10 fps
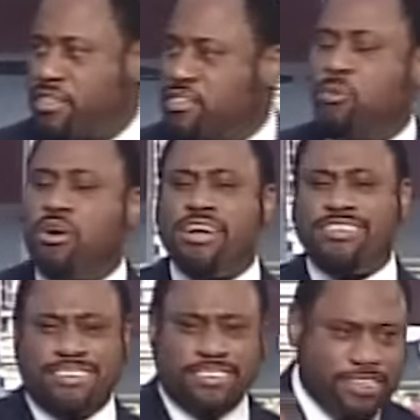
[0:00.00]
The word
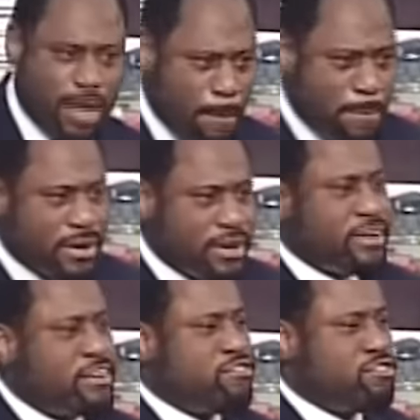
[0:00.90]

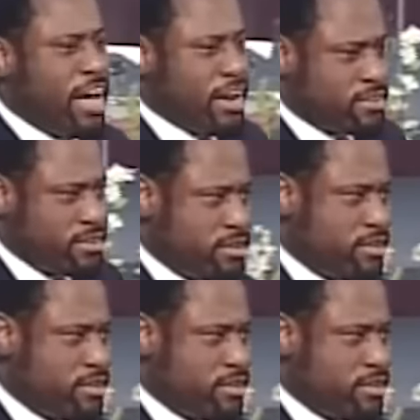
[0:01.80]
subject